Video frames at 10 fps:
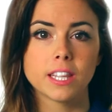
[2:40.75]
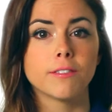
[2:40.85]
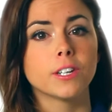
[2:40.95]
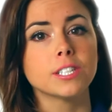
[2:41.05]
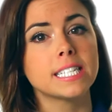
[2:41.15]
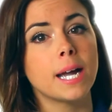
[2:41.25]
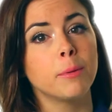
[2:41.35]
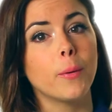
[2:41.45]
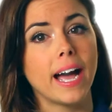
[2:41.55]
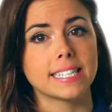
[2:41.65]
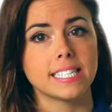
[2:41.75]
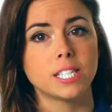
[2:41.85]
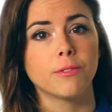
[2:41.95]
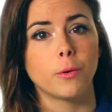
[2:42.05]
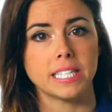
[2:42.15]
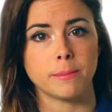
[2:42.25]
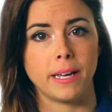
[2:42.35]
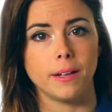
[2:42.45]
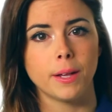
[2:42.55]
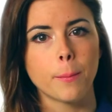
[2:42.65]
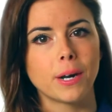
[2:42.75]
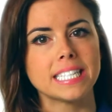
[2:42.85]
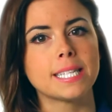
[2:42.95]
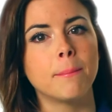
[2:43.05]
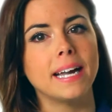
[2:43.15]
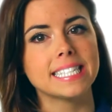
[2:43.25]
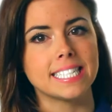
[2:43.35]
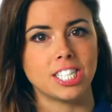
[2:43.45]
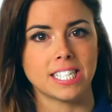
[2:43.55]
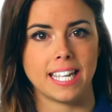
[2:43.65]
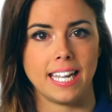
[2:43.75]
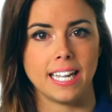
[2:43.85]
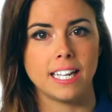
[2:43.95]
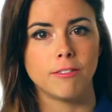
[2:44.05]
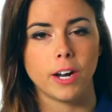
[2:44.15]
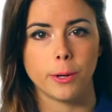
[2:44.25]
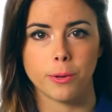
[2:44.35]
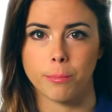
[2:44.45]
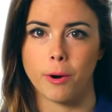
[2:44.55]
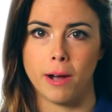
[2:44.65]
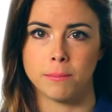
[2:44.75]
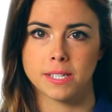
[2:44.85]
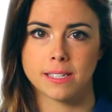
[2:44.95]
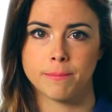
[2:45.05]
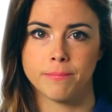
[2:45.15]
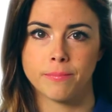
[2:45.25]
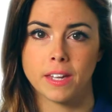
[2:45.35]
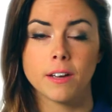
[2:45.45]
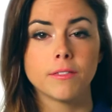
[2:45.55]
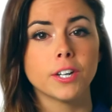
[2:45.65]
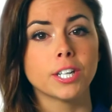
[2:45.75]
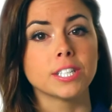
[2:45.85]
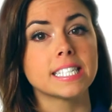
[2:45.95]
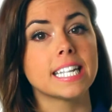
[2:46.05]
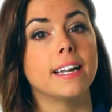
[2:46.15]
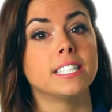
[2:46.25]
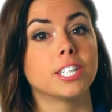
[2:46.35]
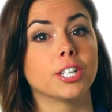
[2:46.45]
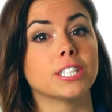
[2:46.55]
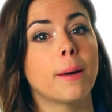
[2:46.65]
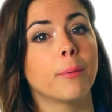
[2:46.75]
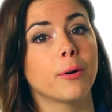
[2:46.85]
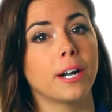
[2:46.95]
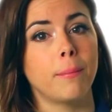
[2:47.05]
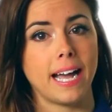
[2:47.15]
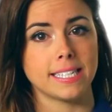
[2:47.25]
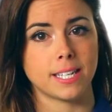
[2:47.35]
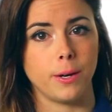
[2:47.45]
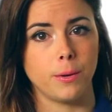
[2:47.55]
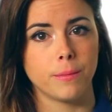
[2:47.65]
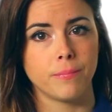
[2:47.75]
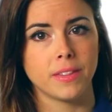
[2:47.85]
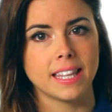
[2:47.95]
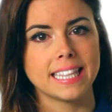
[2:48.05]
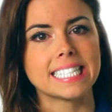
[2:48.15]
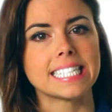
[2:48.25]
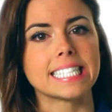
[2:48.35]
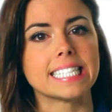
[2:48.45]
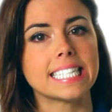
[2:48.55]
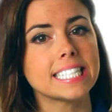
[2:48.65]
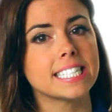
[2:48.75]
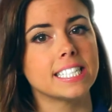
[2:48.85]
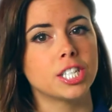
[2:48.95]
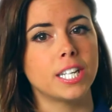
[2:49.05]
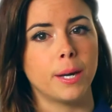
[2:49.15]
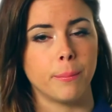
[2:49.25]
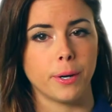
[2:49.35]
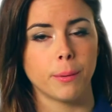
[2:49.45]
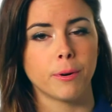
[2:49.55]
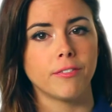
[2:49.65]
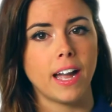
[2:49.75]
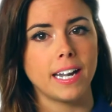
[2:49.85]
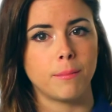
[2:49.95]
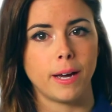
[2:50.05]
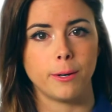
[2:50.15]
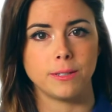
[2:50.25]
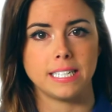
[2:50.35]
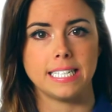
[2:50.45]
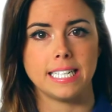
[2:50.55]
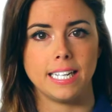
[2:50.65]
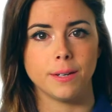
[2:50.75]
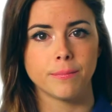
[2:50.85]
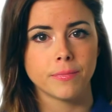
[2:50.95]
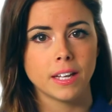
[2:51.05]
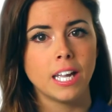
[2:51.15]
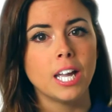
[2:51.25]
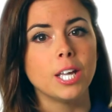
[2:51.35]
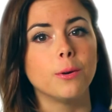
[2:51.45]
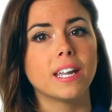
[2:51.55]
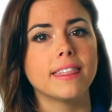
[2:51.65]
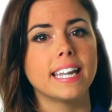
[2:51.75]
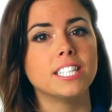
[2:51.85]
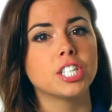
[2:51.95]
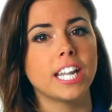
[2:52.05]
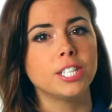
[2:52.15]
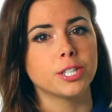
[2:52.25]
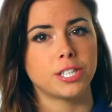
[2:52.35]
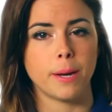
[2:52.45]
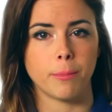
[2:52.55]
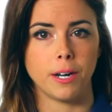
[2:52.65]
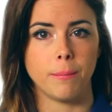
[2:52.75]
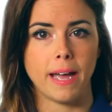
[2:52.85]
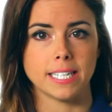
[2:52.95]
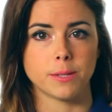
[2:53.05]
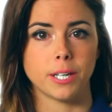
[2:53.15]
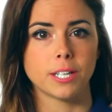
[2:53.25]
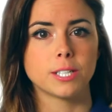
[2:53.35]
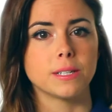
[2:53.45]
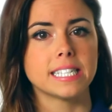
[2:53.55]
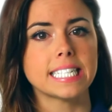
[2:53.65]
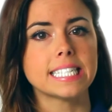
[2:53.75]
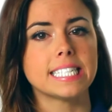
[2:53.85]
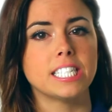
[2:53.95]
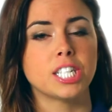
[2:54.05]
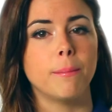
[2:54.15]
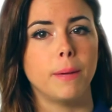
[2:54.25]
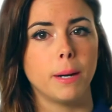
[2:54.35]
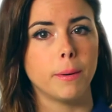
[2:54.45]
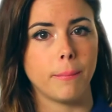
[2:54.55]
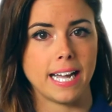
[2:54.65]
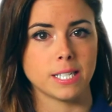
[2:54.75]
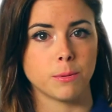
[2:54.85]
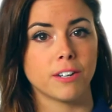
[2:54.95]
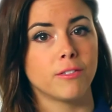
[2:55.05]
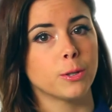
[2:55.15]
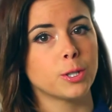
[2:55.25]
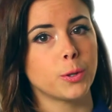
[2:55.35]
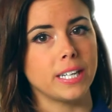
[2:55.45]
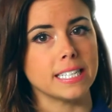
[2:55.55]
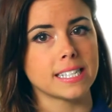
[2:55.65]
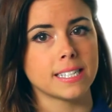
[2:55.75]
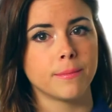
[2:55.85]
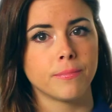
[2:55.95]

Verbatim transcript: The first time you access your voicemail, press the messages key and follow the prompts. First, enter your temporary passcode. This is a 6-digit number provided by OTT. You can then change your temporary password to a 6-digit minimum password of your choice.